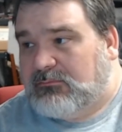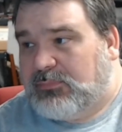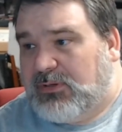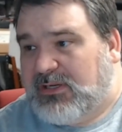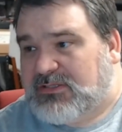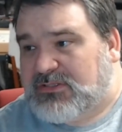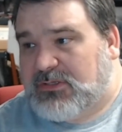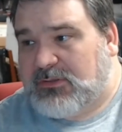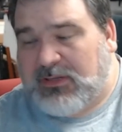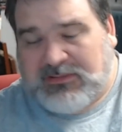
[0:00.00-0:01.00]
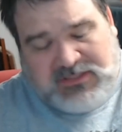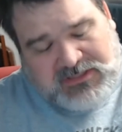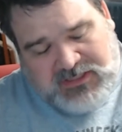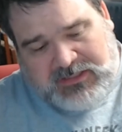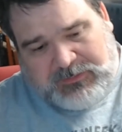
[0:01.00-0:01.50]
pretty soon. I just
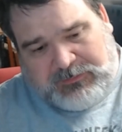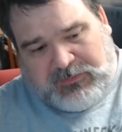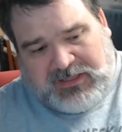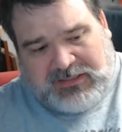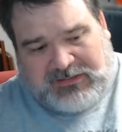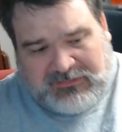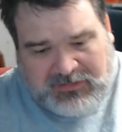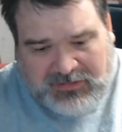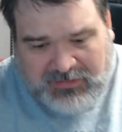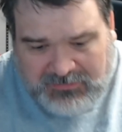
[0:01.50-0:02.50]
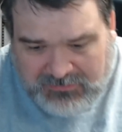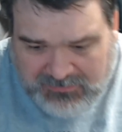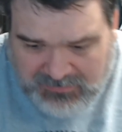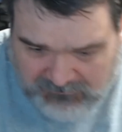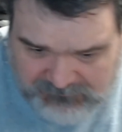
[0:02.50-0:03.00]
need to get a
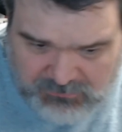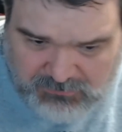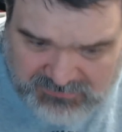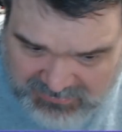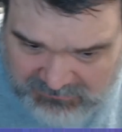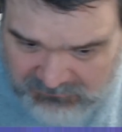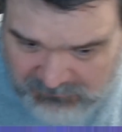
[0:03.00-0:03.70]
few things from